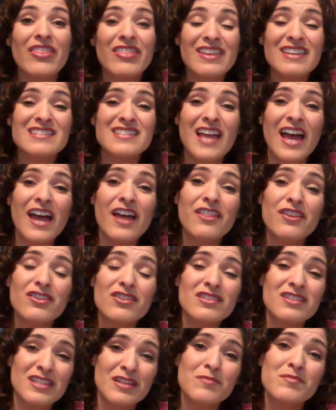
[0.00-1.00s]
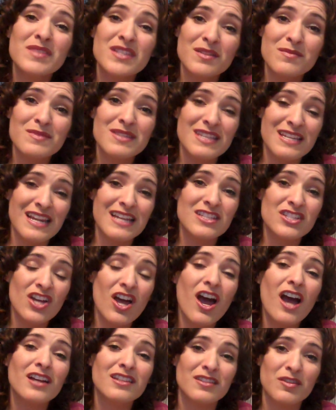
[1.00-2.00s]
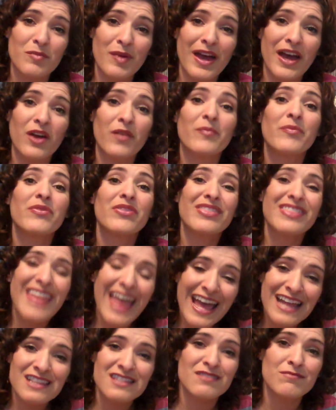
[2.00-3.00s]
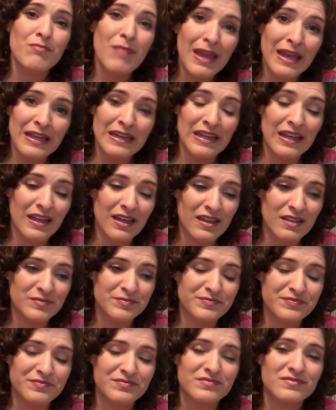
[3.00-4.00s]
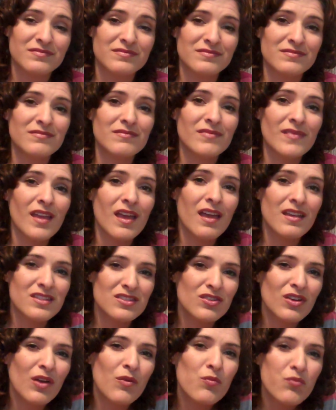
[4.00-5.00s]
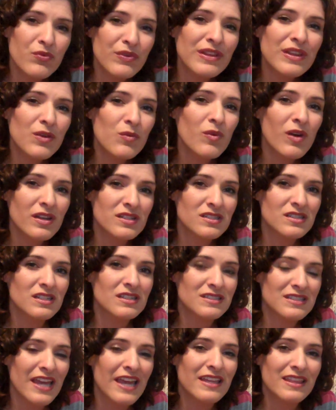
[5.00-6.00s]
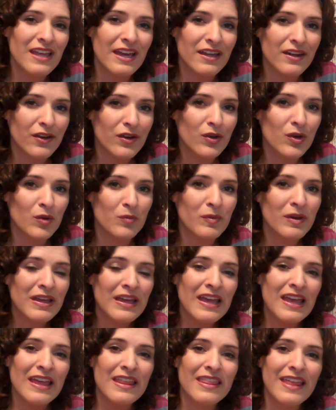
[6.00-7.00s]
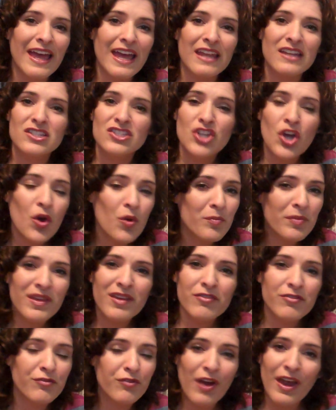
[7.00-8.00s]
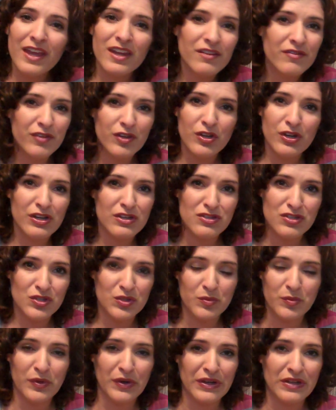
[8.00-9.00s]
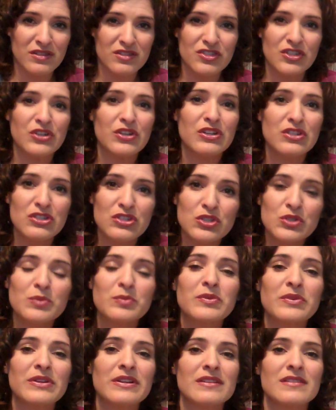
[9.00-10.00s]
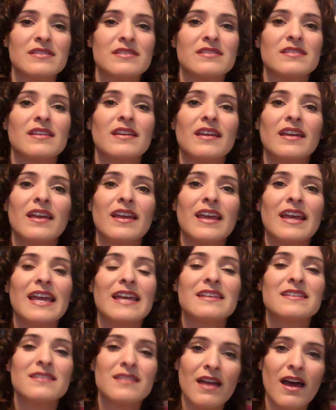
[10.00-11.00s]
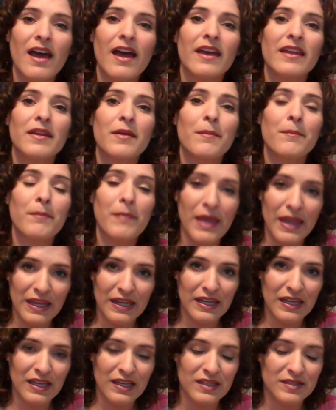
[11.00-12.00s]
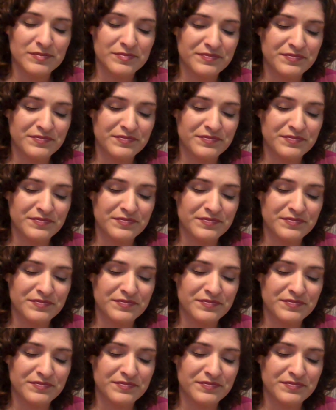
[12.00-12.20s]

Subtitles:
These other symptoms that I talked about, that's mania. So I really want you to take that home, that don't be afraid of your exuberance. Your exuberance is not mania.